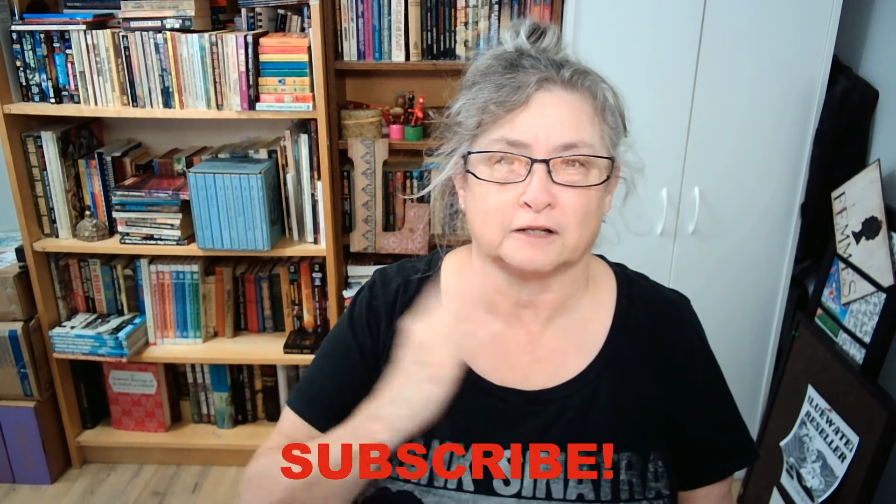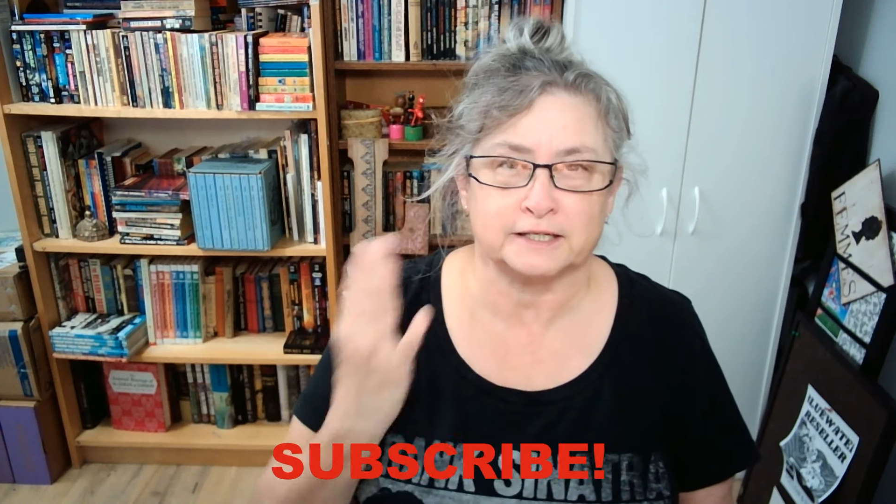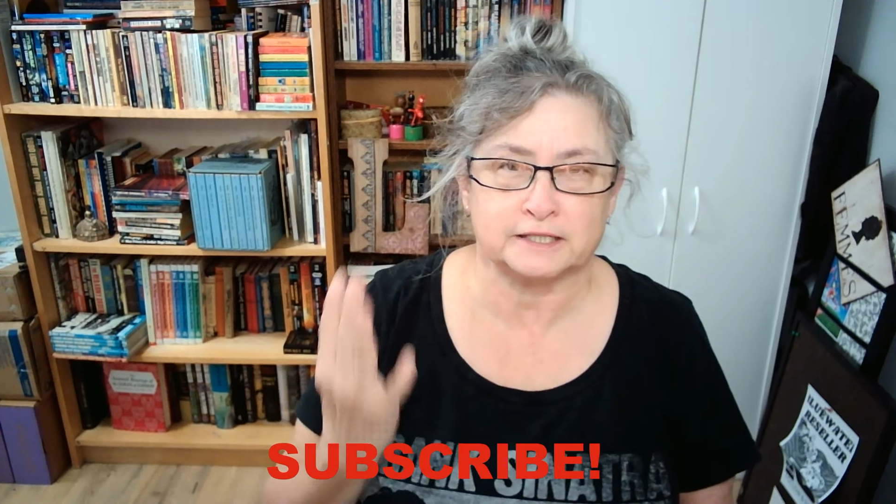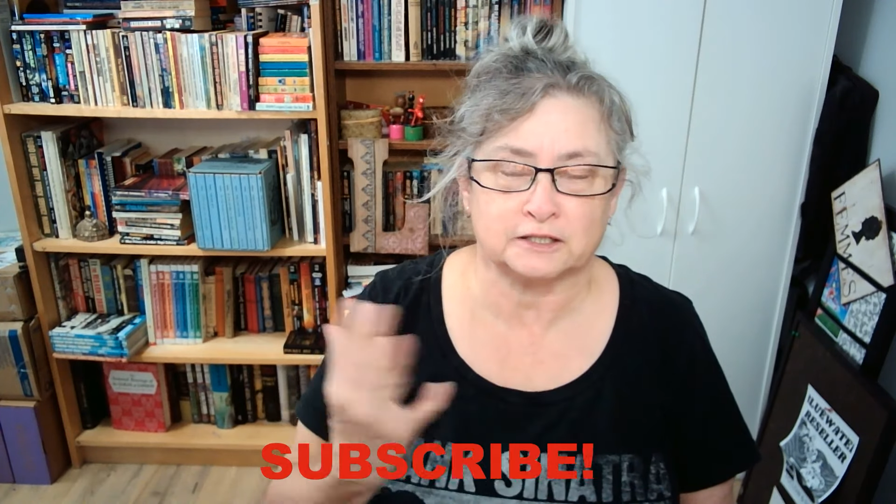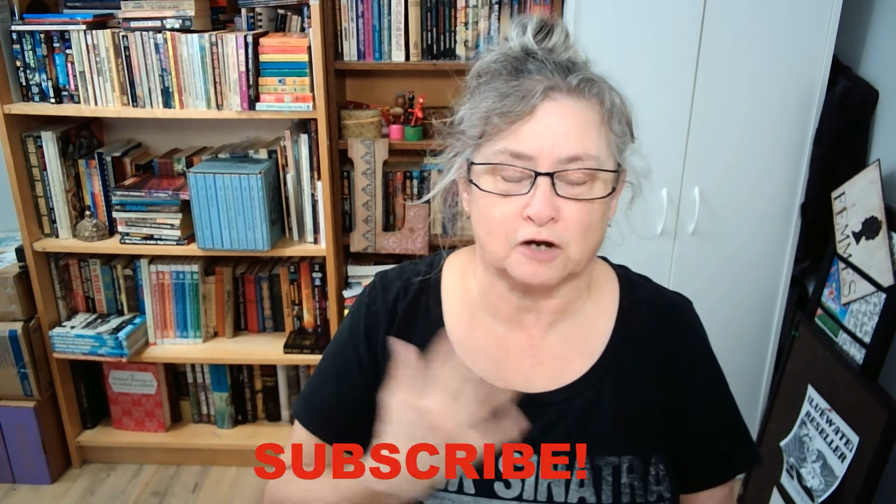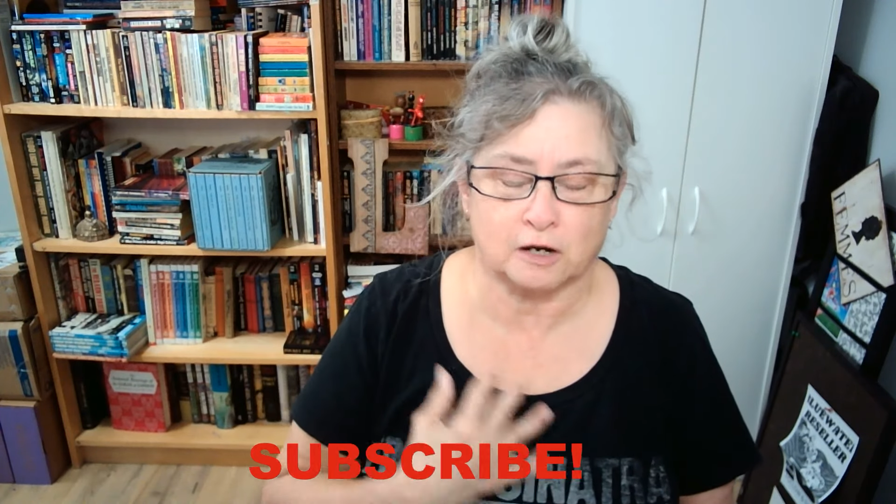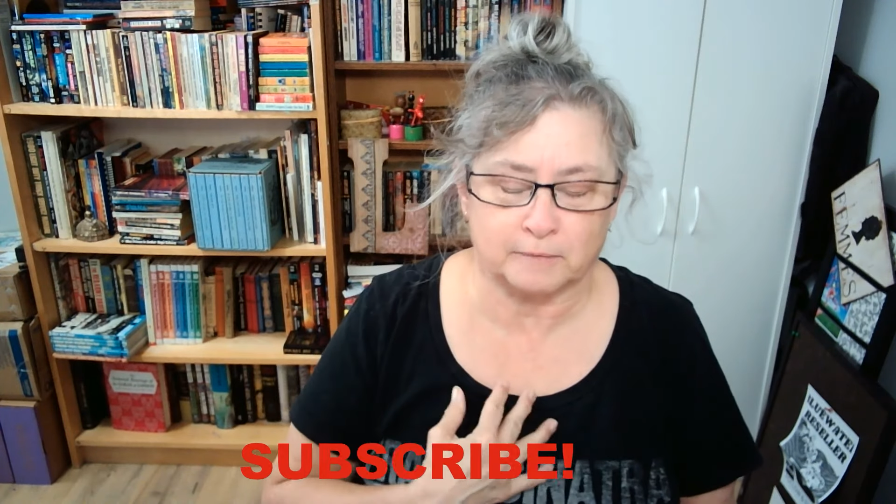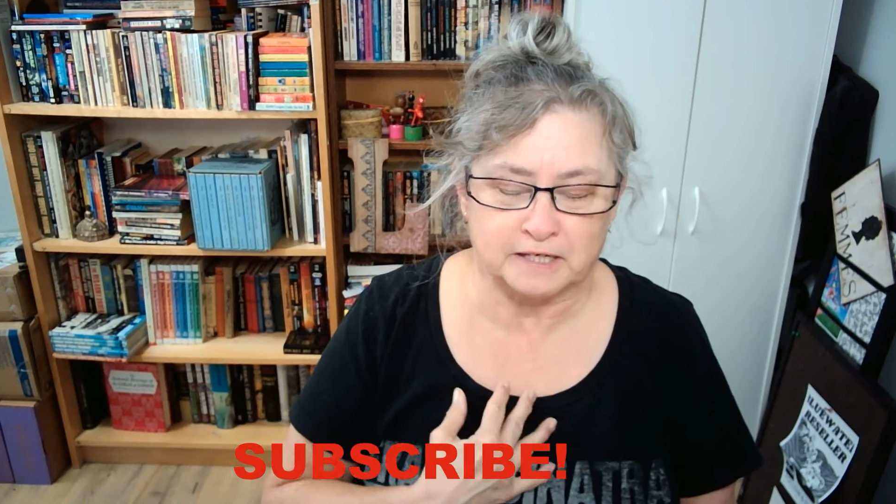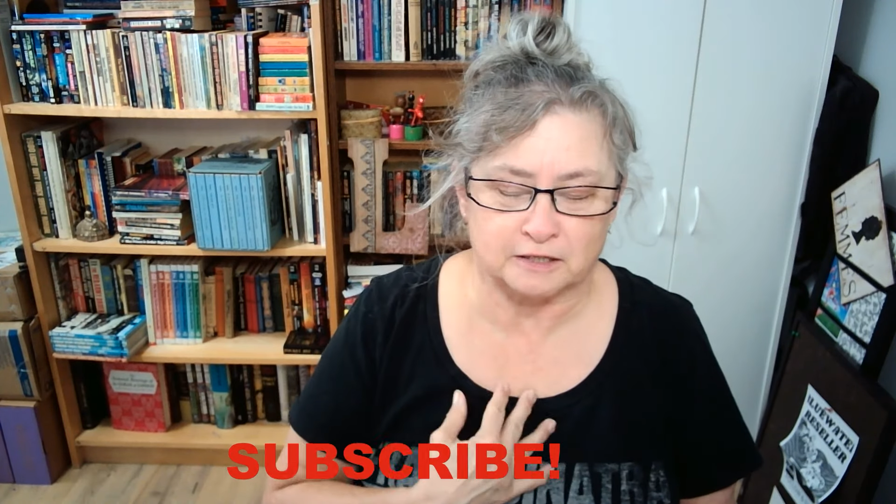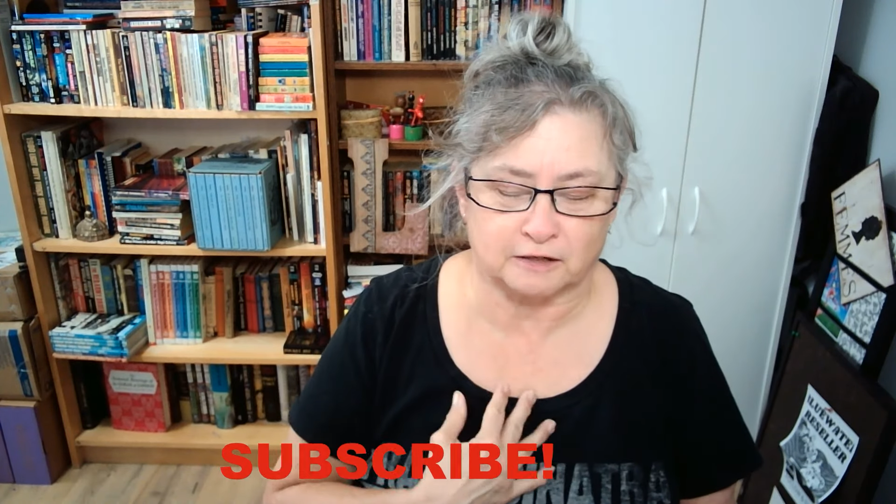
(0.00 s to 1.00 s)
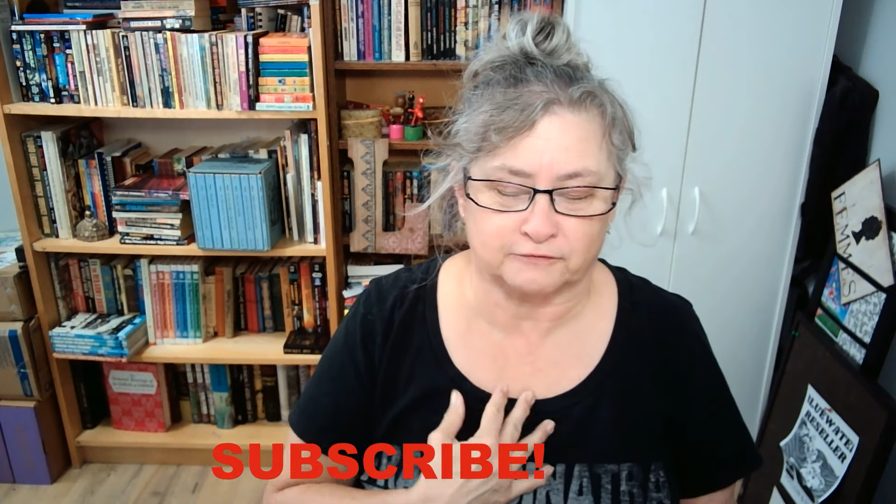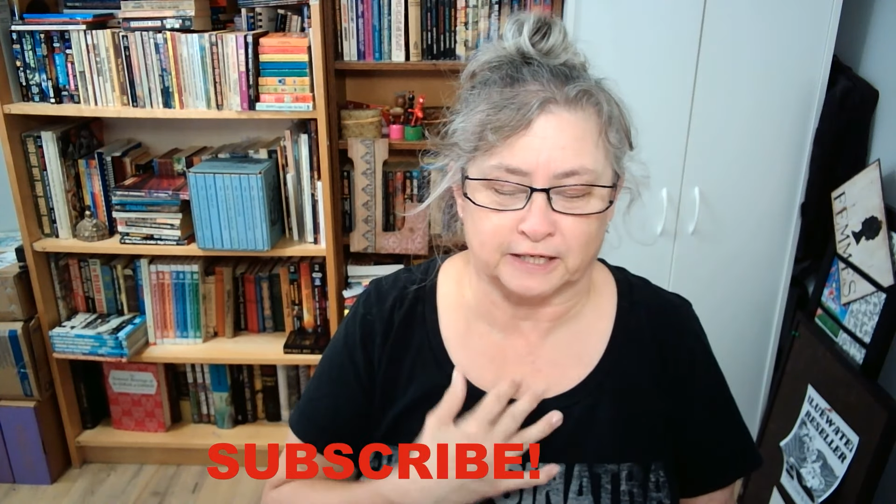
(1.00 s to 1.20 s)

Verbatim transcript: I did calm myself